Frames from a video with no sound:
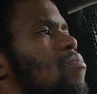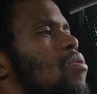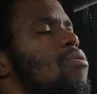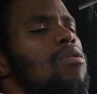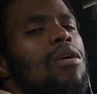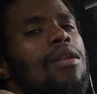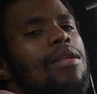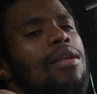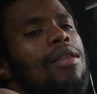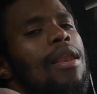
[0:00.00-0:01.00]
you know, your,
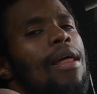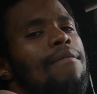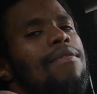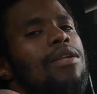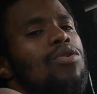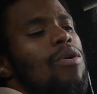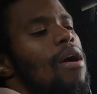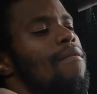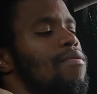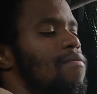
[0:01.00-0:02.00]
your, the life that you
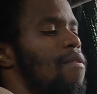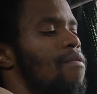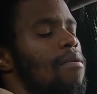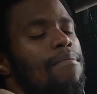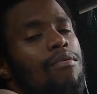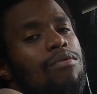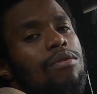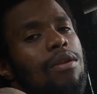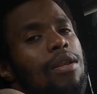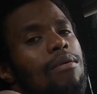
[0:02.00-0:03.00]
have is very
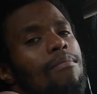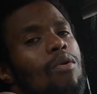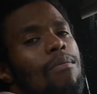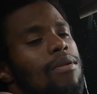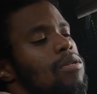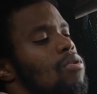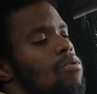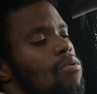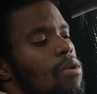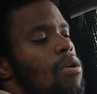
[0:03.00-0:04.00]
important at the moment.
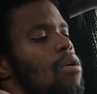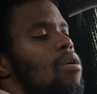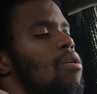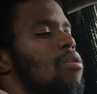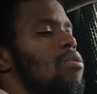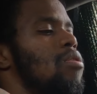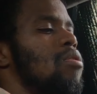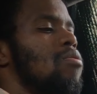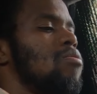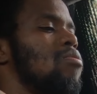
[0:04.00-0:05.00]
So, you
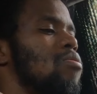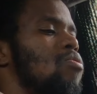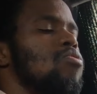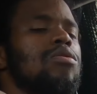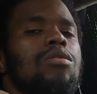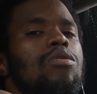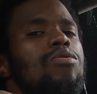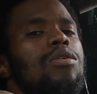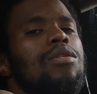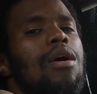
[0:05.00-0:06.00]
know, use it,
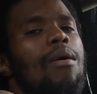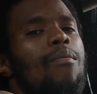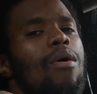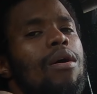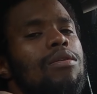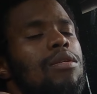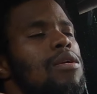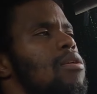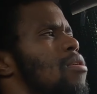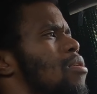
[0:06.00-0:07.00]
use your time
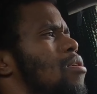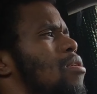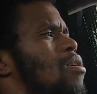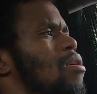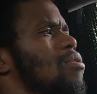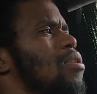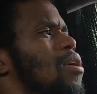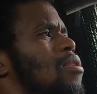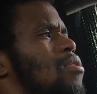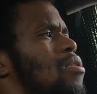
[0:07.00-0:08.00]
wisely. You know,
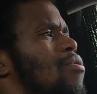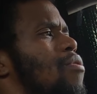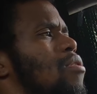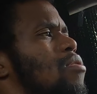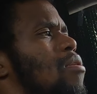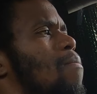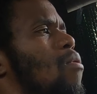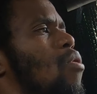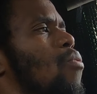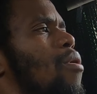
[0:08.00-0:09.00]
take it serious to the
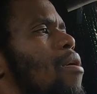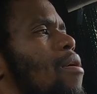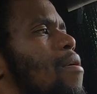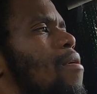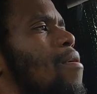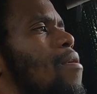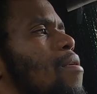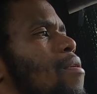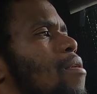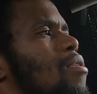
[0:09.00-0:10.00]
point where
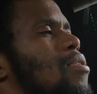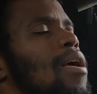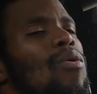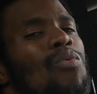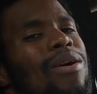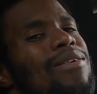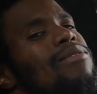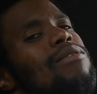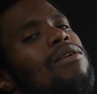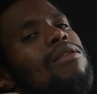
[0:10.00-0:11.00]
it's not
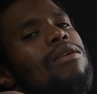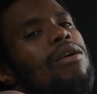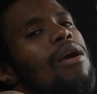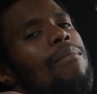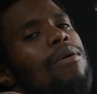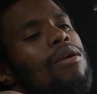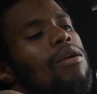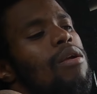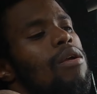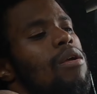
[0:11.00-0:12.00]
wasted. You got me?
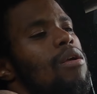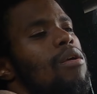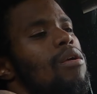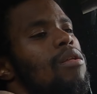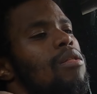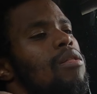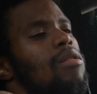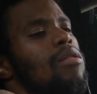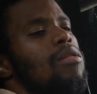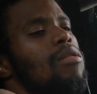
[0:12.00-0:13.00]

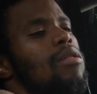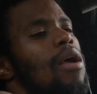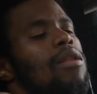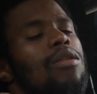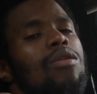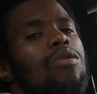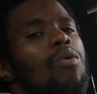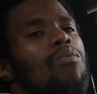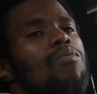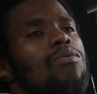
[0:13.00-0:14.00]
That
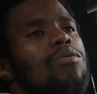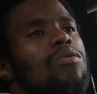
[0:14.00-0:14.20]
don't,